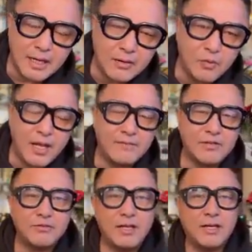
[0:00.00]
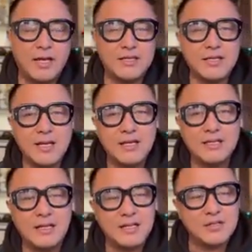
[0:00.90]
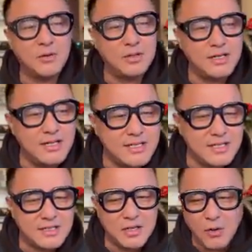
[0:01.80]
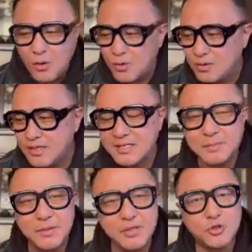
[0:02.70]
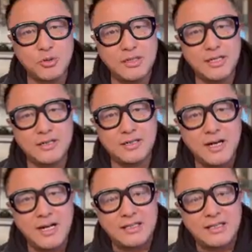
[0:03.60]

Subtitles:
and we have to realize that His Holiness is the only spiritual leader